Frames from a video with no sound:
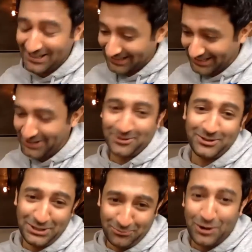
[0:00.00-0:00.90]

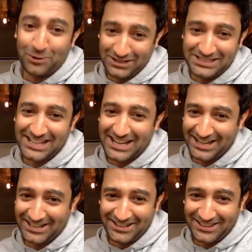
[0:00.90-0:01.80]
literally what we
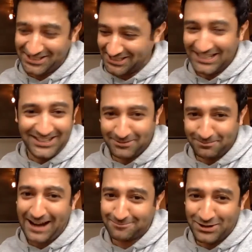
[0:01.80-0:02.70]
said. The
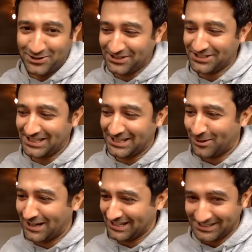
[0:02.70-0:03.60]
backbone of the scene
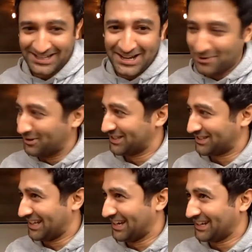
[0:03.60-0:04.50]
was
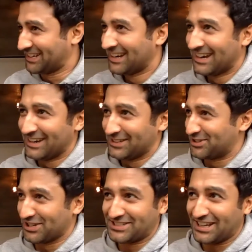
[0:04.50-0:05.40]
like
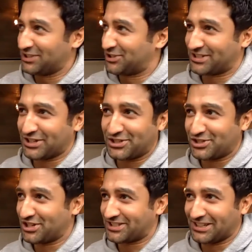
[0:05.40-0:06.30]
just
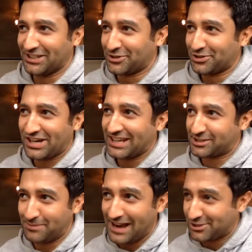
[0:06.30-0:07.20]
a little
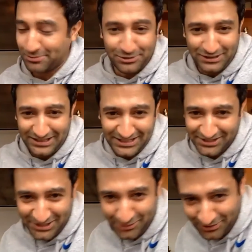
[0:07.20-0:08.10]
chess match between
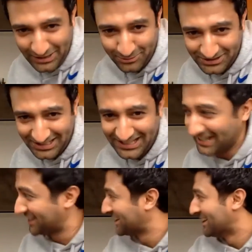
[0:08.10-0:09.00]
these two. That was
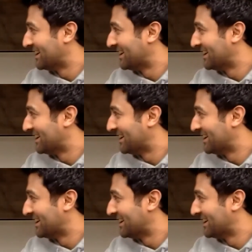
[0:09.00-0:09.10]
like,